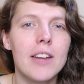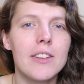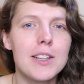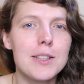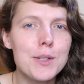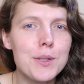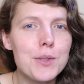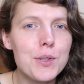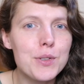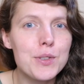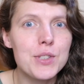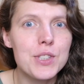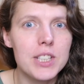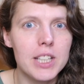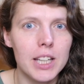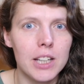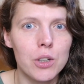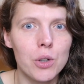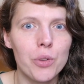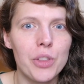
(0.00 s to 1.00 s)
This is a
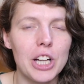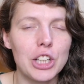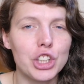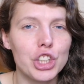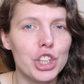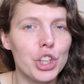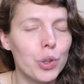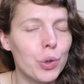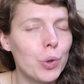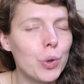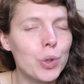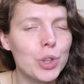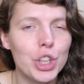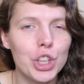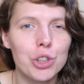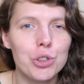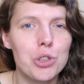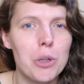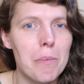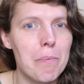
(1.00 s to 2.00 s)
skill that all
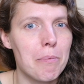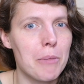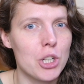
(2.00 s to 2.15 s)
children